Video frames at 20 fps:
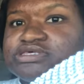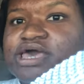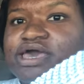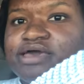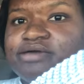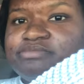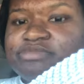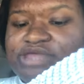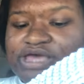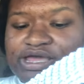
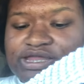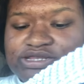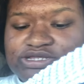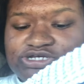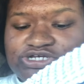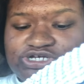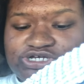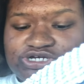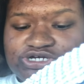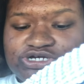same day
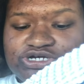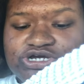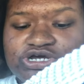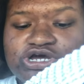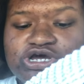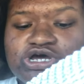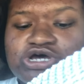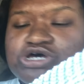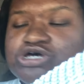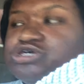this year.
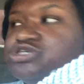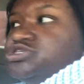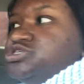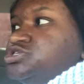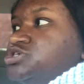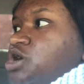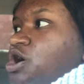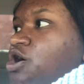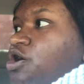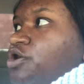
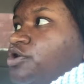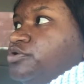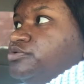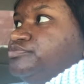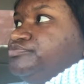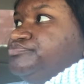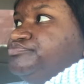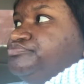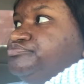So